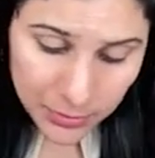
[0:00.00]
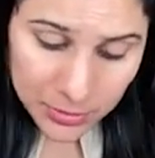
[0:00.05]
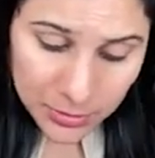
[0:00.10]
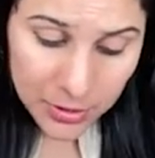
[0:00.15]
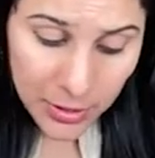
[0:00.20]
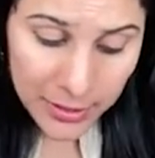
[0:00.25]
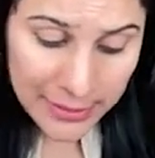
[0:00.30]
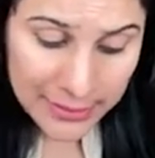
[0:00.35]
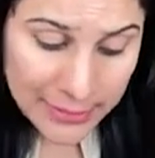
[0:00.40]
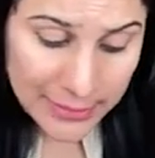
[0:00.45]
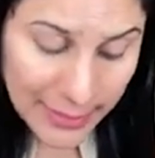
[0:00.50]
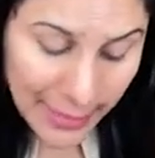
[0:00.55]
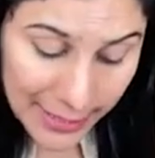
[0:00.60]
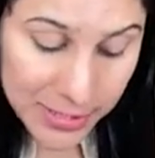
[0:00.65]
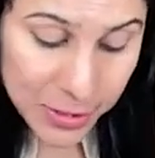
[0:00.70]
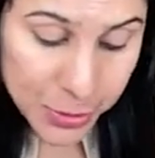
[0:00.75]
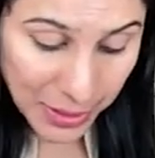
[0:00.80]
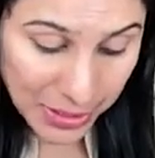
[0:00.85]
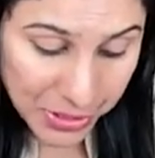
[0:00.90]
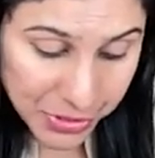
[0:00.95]
Sorry, the
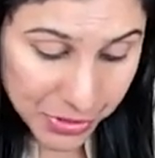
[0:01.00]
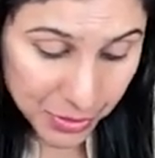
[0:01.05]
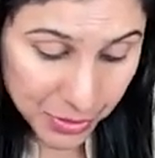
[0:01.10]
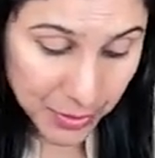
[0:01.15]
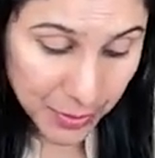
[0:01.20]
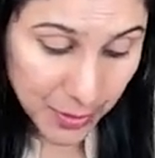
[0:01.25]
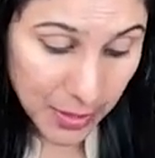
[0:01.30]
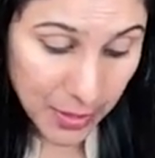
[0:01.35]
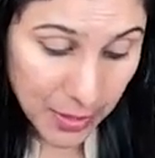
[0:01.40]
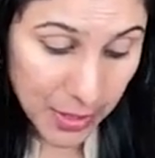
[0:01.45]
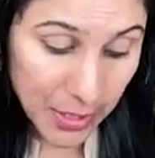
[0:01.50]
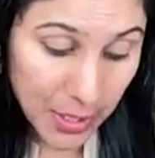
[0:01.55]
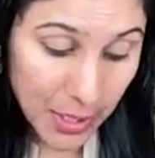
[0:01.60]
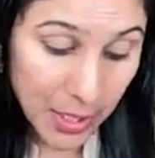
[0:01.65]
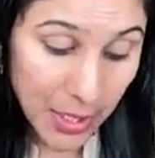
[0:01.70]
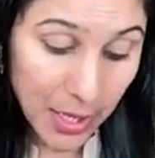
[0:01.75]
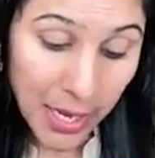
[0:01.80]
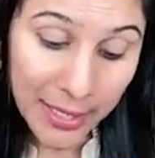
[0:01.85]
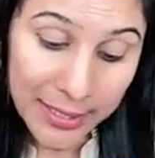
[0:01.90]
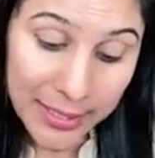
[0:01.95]
next question.
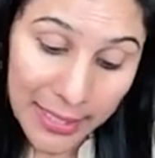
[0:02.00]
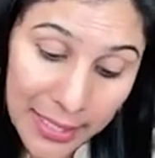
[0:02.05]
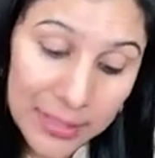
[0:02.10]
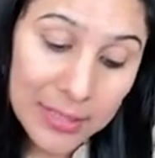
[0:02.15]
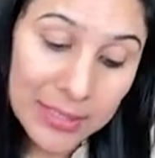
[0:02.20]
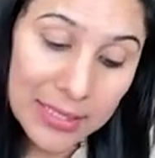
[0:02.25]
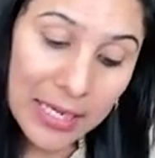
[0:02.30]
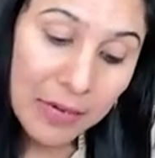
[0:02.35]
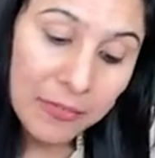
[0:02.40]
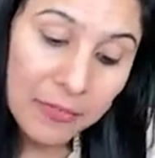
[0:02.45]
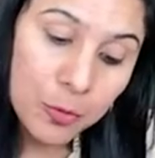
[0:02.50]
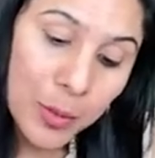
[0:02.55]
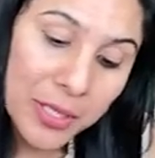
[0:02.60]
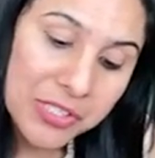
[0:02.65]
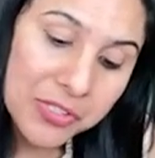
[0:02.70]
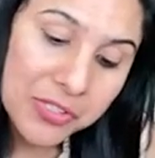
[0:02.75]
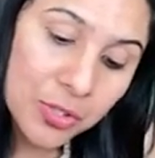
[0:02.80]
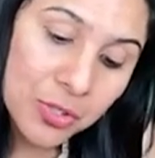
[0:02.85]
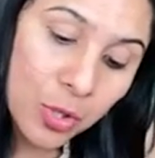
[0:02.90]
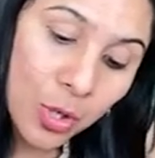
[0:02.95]
Again, a cleft
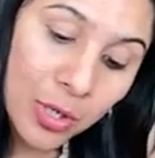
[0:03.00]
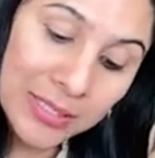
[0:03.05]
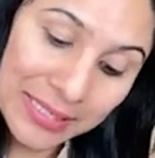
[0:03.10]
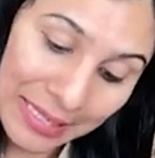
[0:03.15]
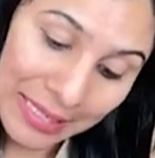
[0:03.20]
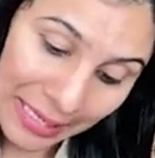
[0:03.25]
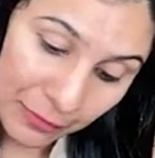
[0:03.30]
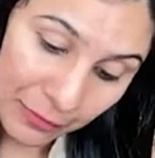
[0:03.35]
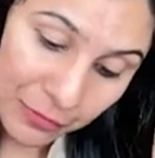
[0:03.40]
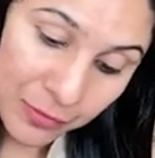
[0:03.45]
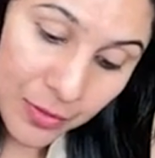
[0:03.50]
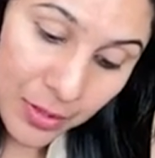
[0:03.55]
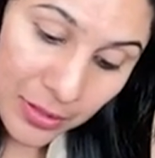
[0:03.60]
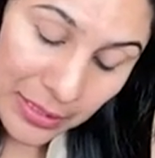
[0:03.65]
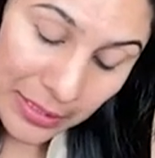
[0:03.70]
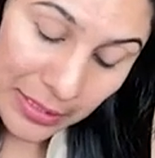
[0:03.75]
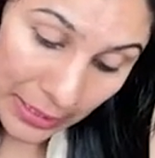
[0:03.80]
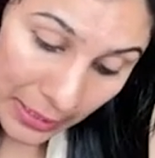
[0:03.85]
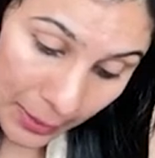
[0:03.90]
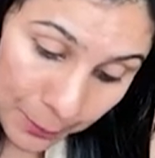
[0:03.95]
question on cleft
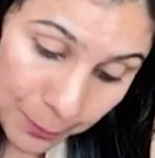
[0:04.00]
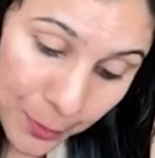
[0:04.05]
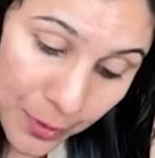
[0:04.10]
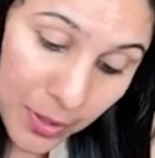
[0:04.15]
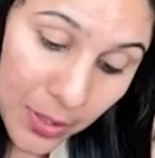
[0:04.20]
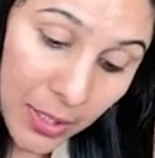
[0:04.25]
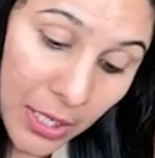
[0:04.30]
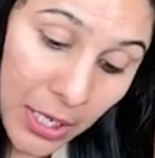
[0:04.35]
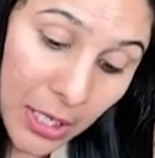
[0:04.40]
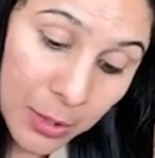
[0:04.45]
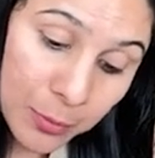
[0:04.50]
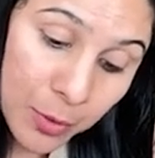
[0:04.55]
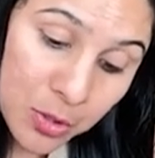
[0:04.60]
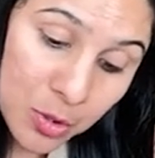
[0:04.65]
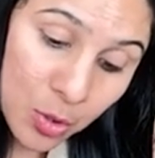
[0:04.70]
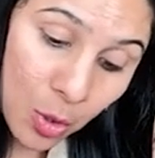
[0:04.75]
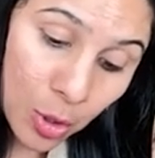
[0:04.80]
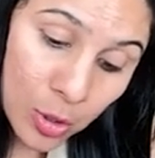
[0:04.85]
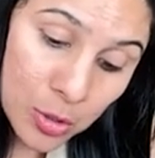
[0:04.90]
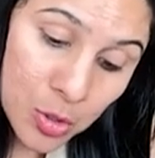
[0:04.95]
lip. It was
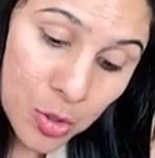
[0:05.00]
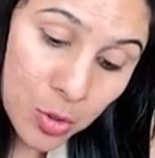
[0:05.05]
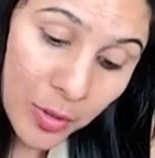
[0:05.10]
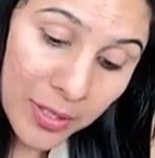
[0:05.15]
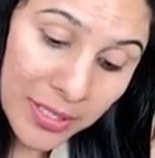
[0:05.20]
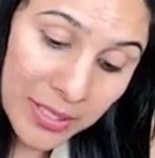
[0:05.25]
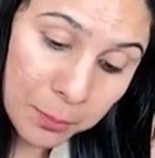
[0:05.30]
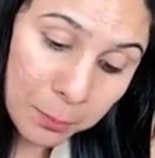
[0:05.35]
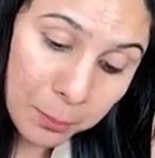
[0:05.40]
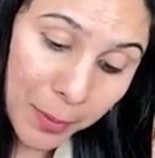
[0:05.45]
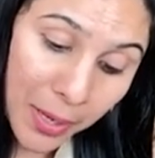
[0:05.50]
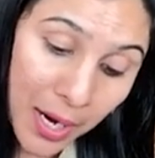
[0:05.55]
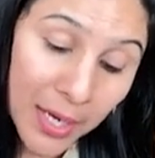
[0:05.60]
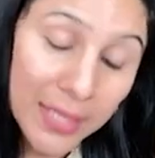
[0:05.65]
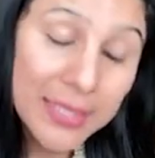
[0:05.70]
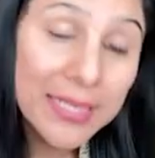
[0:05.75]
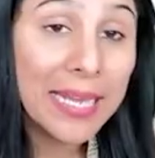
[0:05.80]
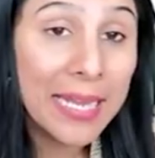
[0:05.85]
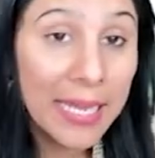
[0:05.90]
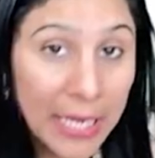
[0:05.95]
also in
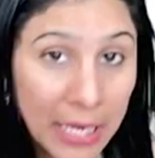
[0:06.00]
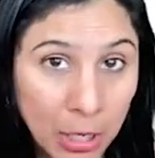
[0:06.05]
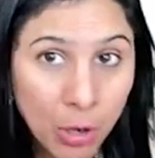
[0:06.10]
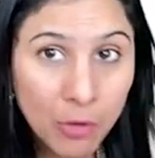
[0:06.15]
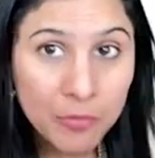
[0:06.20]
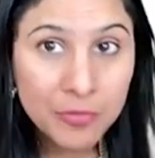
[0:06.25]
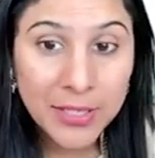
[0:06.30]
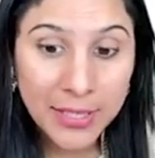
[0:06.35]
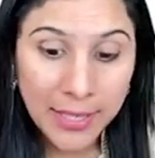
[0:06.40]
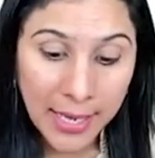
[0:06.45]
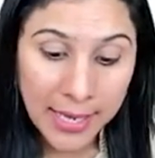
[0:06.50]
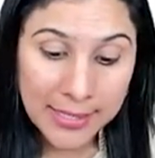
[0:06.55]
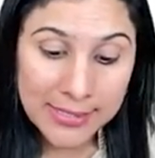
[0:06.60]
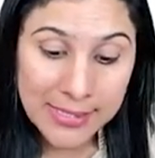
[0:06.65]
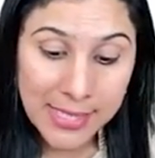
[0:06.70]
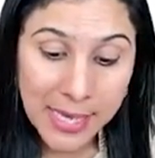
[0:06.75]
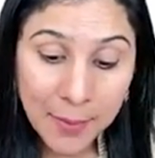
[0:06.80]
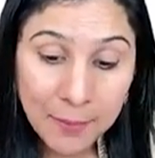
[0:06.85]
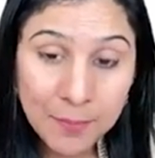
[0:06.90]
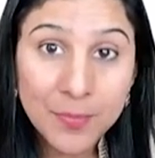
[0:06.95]
part A of the
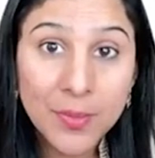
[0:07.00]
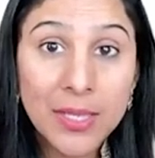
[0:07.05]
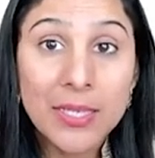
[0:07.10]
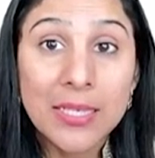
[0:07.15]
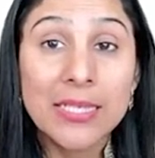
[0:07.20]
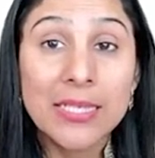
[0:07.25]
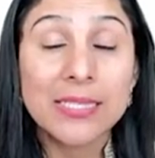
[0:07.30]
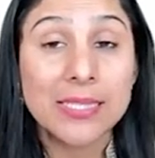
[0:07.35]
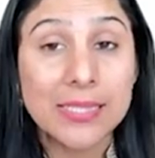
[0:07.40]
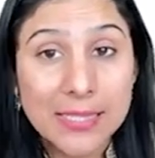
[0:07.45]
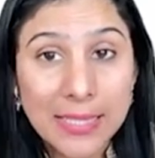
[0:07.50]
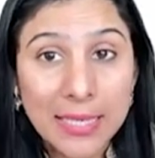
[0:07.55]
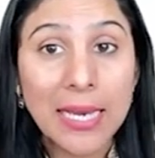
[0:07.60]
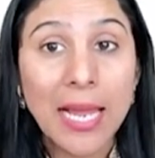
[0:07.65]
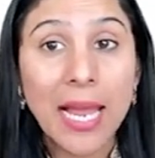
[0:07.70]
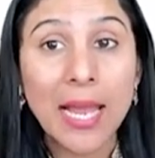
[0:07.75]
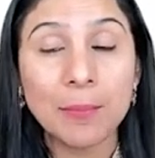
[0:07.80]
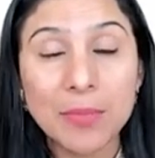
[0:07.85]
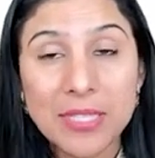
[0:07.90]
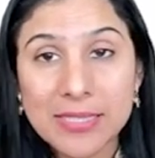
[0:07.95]
exam. Still,
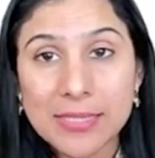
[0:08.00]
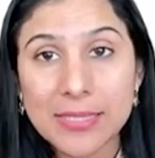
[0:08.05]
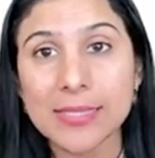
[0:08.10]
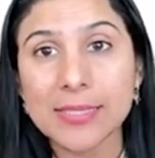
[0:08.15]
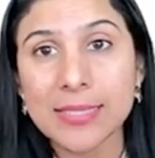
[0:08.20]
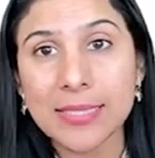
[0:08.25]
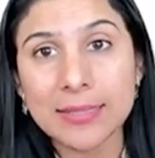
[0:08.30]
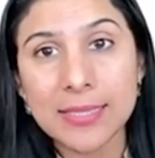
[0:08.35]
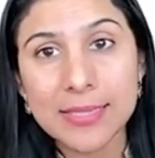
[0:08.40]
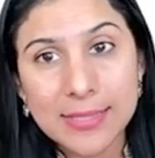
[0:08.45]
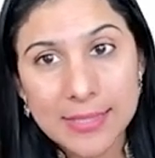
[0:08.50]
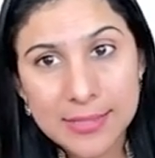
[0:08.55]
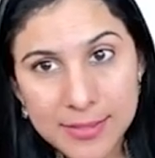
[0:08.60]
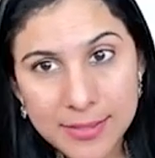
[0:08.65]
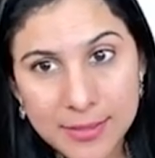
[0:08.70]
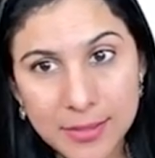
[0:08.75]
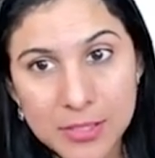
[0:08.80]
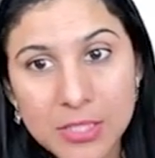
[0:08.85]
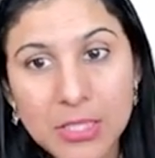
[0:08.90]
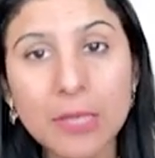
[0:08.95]
I am discussing this in
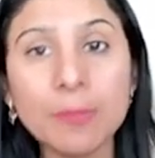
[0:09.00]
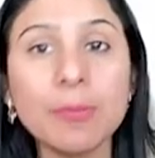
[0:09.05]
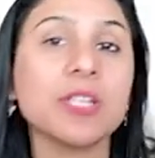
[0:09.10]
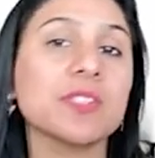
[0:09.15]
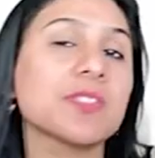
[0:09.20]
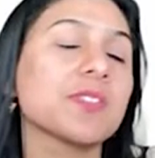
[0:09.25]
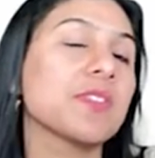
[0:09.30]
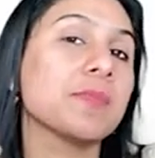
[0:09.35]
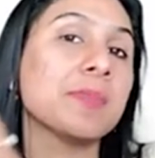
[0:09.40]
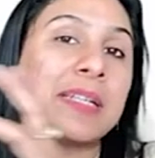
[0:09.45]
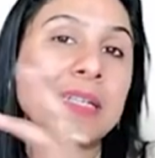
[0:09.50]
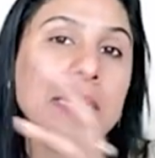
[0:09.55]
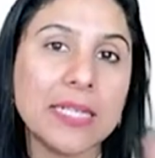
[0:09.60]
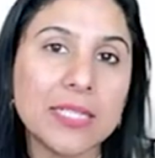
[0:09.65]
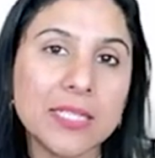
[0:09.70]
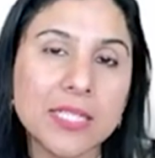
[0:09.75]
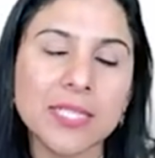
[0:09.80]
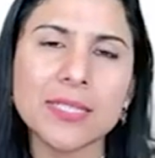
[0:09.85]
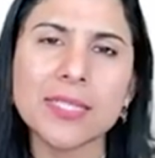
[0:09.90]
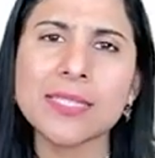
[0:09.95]
surgery because we've been
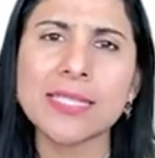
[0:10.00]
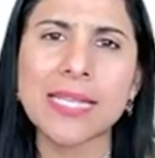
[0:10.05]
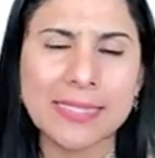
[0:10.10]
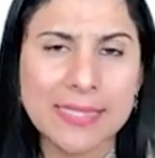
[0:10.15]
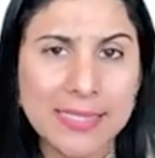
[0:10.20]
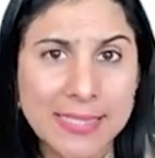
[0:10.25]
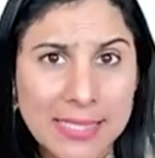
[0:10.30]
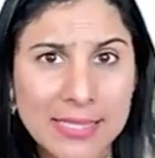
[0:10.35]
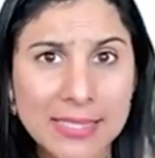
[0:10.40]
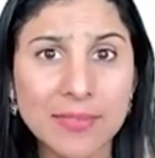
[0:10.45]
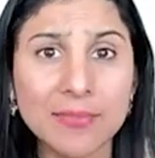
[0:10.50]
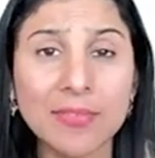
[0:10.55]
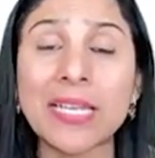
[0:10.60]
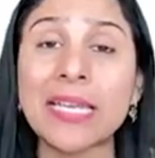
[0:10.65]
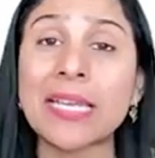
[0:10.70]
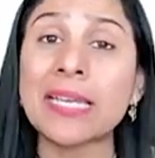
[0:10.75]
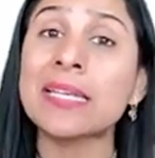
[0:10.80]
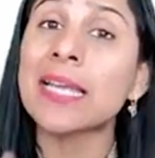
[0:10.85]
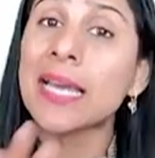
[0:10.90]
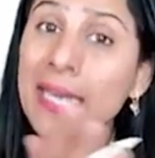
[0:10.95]
teaching this extensively
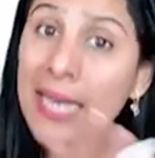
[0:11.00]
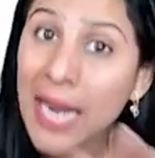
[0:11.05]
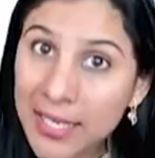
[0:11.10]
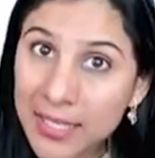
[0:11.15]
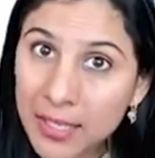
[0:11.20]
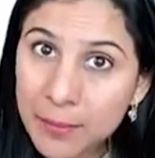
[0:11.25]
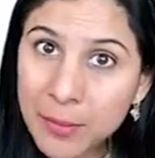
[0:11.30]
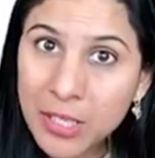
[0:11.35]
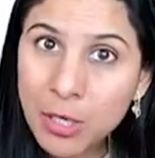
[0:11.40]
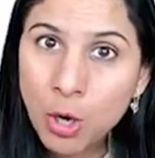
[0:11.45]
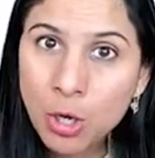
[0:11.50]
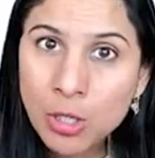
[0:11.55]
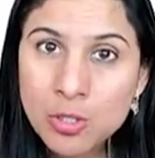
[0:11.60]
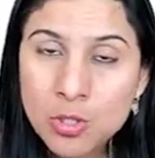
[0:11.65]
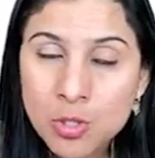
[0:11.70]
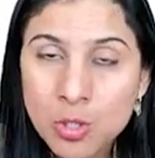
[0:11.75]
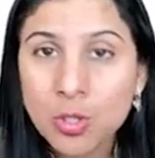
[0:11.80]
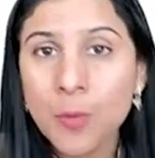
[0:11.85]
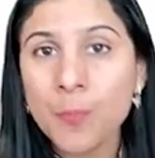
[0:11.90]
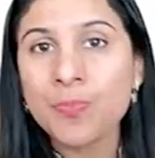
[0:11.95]
in anatomy
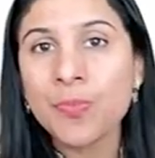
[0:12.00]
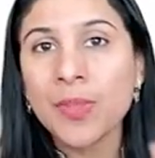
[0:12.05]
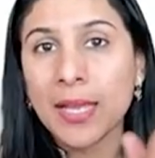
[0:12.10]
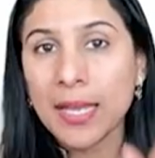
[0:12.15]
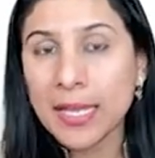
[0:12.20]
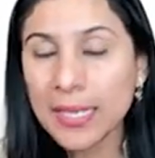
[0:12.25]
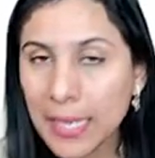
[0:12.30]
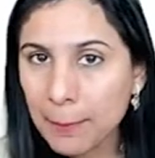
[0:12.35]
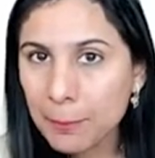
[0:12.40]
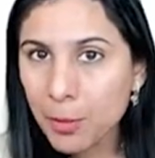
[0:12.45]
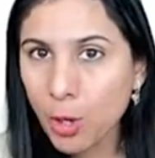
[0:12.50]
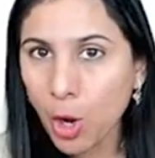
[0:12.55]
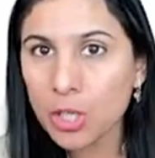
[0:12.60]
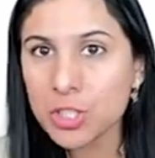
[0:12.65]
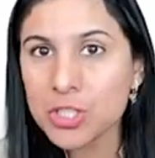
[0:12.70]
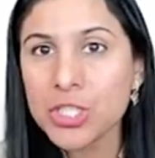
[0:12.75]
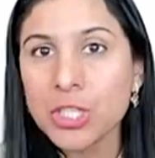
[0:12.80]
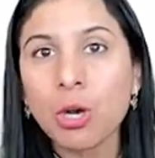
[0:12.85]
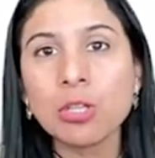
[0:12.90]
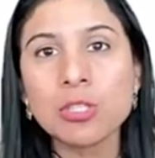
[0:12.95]
also, in
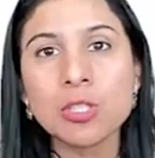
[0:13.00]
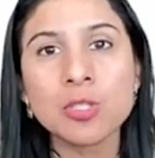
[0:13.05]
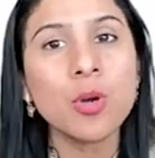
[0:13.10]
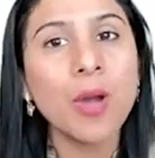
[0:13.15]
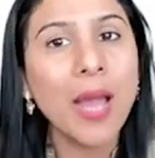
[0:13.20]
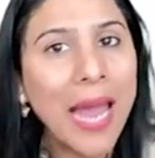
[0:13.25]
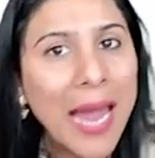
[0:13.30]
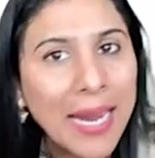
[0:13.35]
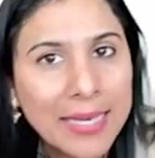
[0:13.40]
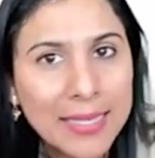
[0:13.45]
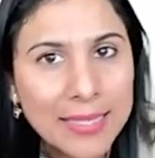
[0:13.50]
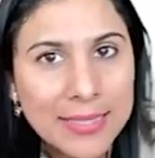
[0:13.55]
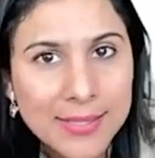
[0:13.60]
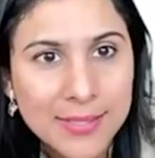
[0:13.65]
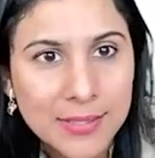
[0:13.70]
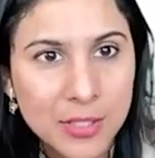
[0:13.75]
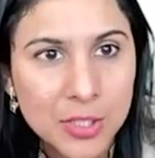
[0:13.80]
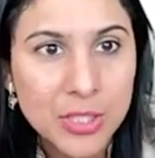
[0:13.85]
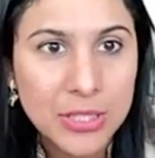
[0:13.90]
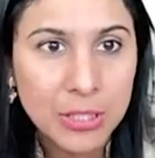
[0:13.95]
embryology also, and in
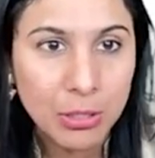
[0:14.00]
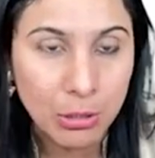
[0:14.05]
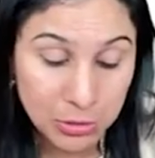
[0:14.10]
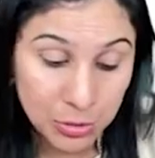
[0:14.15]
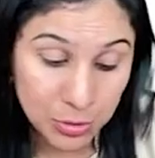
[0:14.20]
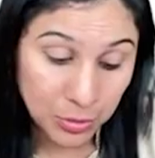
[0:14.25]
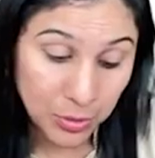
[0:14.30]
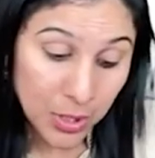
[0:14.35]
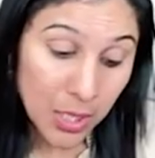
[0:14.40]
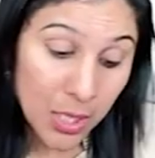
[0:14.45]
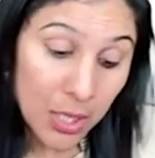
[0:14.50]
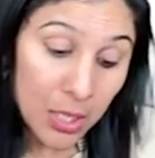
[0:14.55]
surgery also.